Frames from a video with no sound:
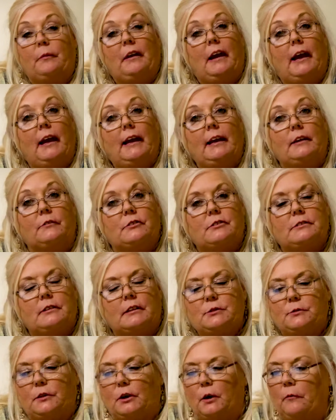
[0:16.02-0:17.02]
behaves.
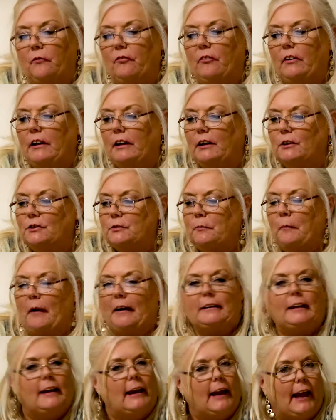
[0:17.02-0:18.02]
That's what our video is
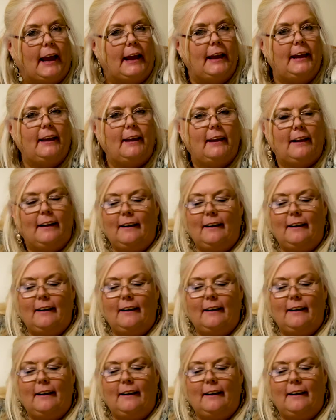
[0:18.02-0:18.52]
about today.